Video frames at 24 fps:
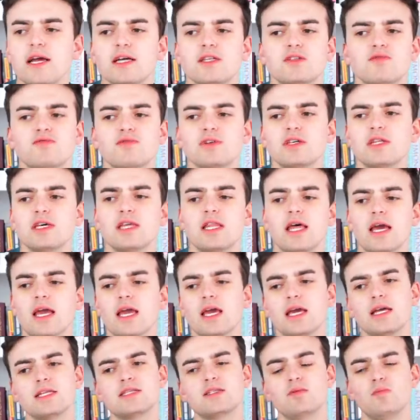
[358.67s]
It's really like
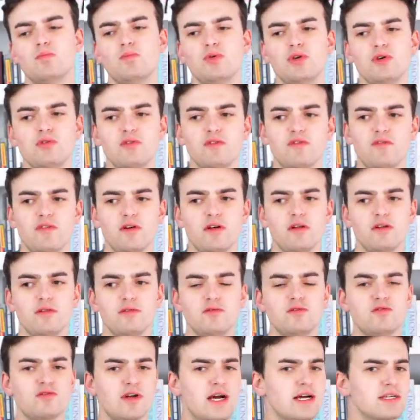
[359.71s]
it's a
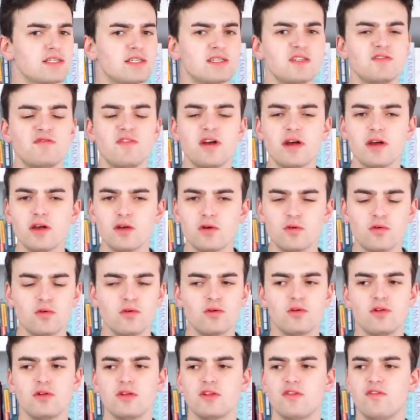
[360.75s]
beautiful dress. It's very
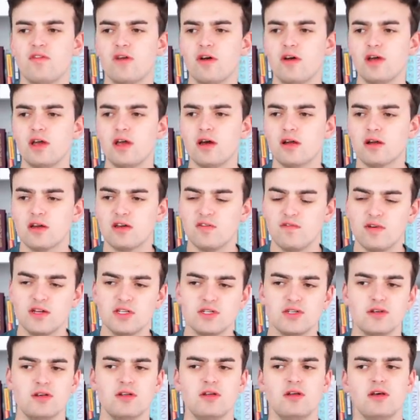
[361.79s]
cool. It's very
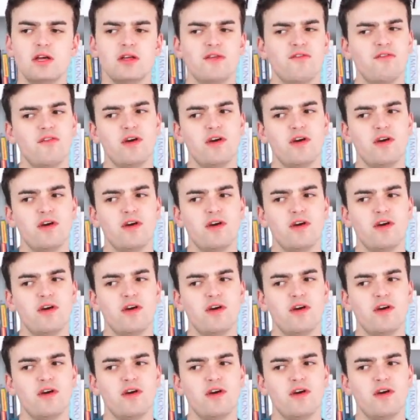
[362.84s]
unconventional. It's